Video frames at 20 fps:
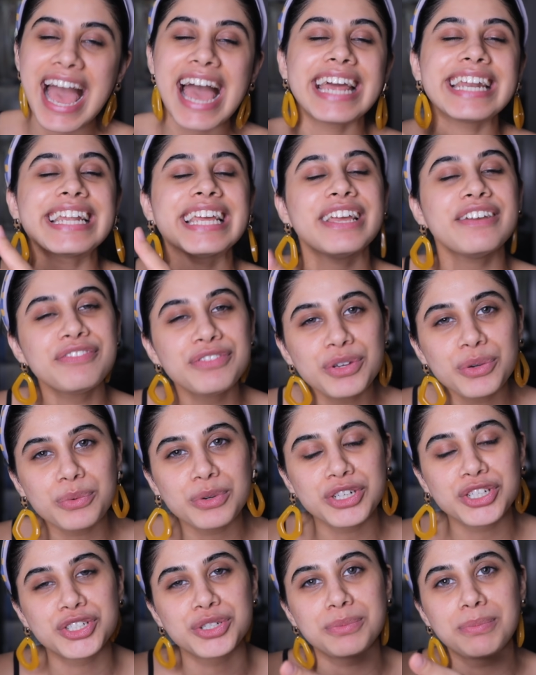And if you
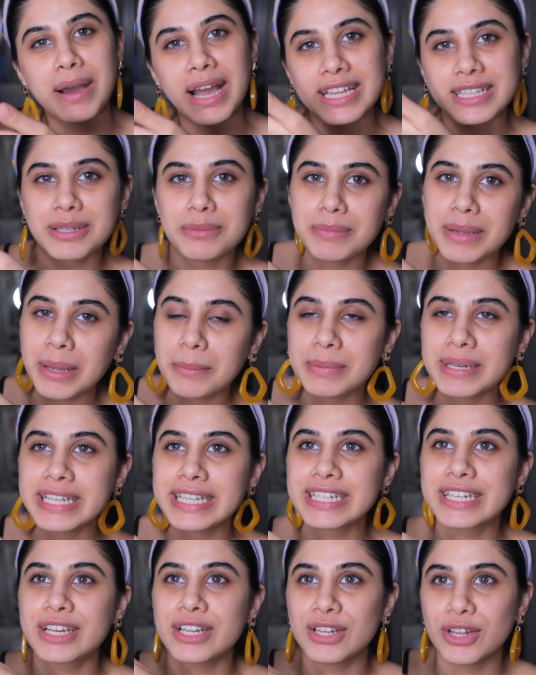wish to buy the
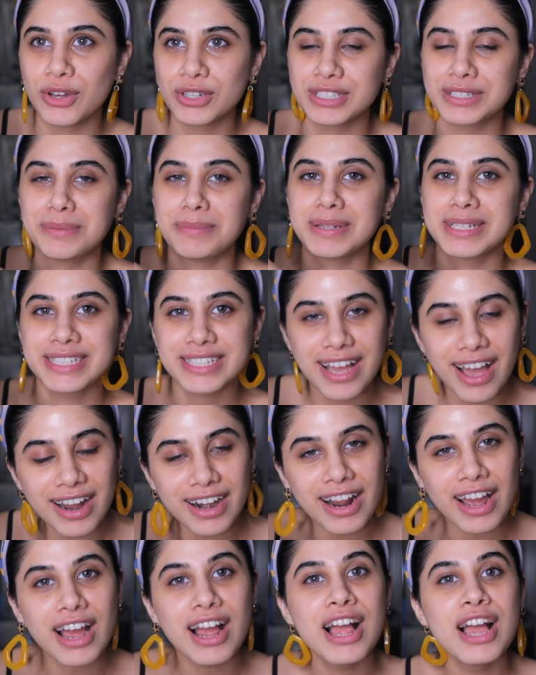Maybelline Colossal
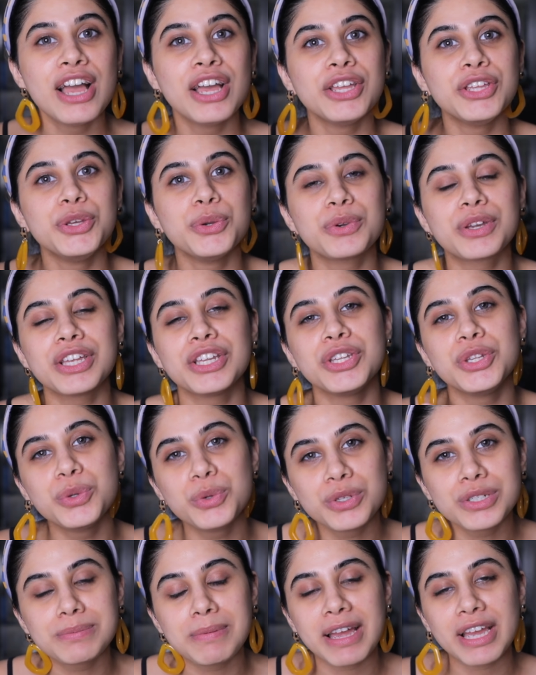Mascara, you can
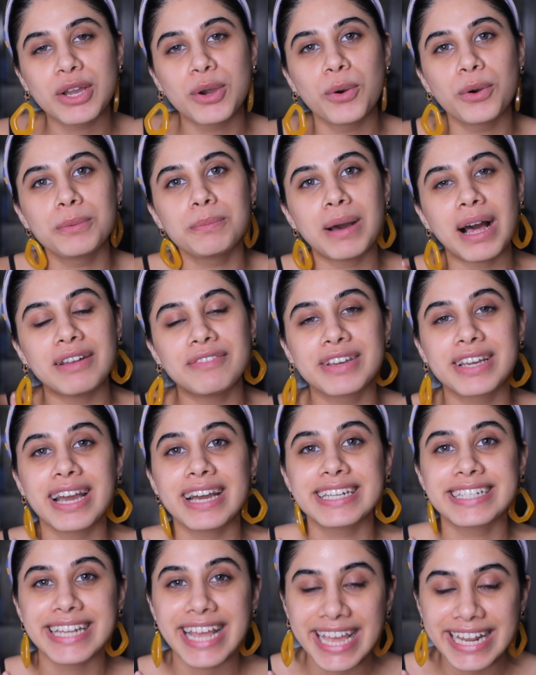use my code
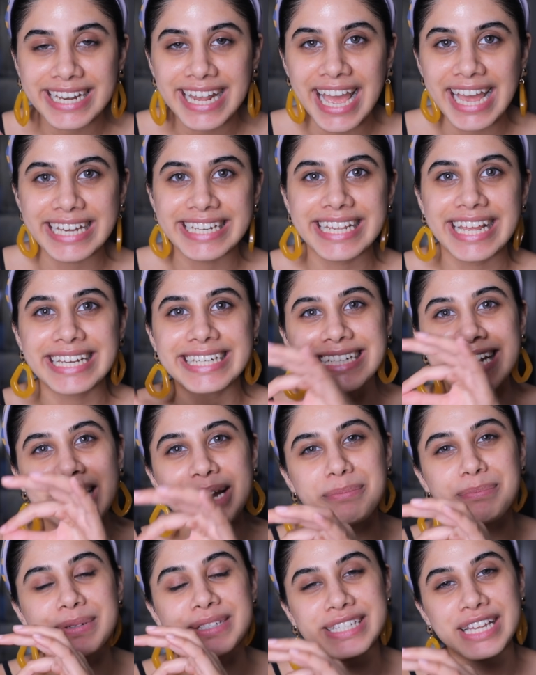Malvika10 and get
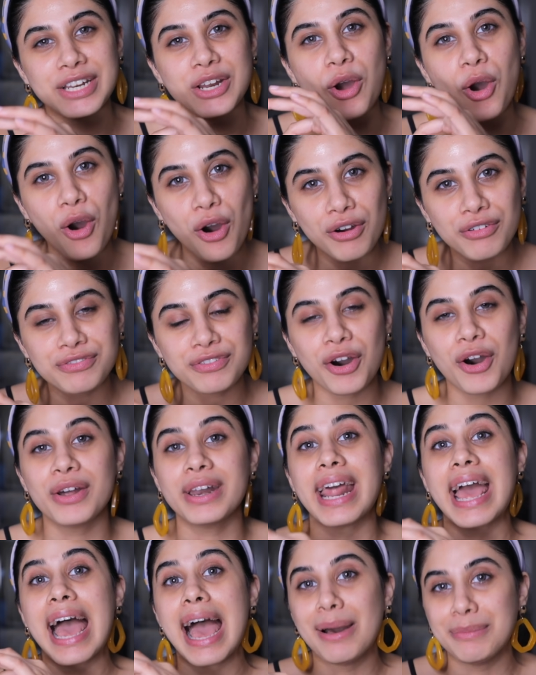10% off
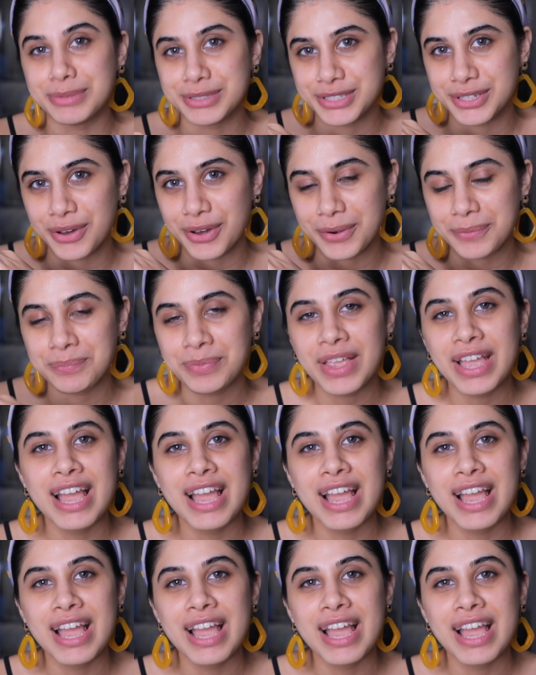on Amazon.